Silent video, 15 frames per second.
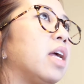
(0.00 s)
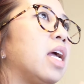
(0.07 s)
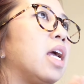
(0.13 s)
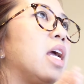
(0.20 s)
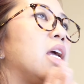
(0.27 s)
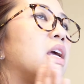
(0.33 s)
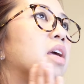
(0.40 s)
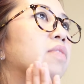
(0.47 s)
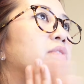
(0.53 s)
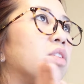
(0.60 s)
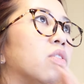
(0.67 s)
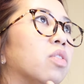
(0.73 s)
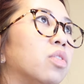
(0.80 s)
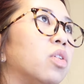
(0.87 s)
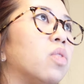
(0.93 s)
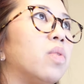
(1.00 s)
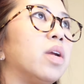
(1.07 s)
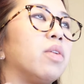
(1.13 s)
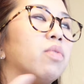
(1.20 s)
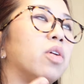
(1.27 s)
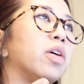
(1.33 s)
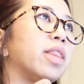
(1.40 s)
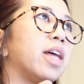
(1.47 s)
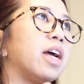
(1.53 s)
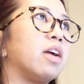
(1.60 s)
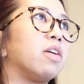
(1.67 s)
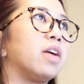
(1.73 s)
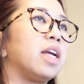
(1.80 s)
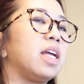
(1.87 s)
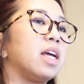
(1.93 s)
If you don't know what a Roth
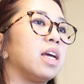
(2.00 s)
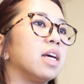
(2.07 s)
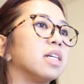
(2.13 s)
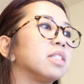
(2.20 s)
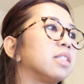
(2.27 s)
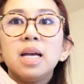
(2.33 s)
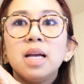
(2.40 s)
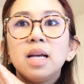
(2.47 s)
IRA is,